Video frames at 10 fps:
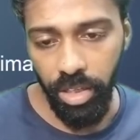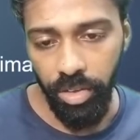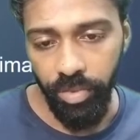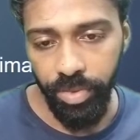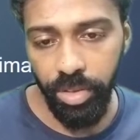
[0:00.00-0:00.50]

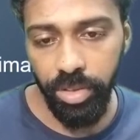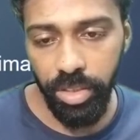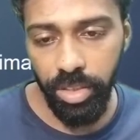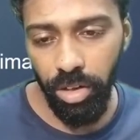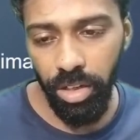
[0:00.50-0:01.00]
So, this is
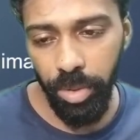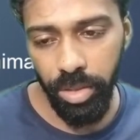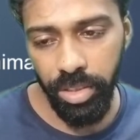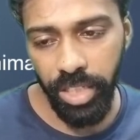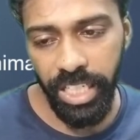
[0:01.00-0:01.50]
all
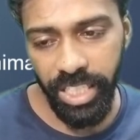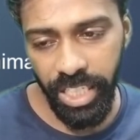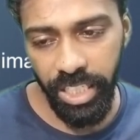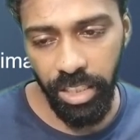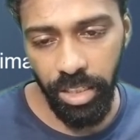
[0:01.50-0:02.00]
about
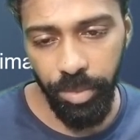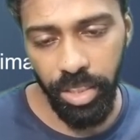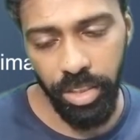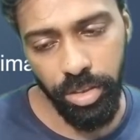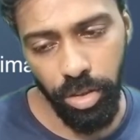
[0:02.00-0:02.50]
containing. I mean,
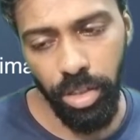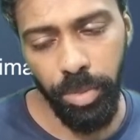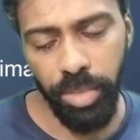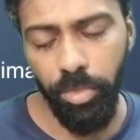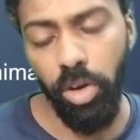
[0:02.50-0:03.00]
it's all
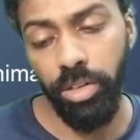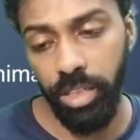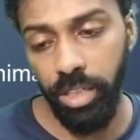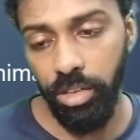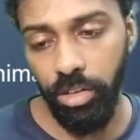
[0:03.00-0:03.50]
about mock
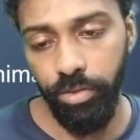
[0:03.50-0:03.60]
drill of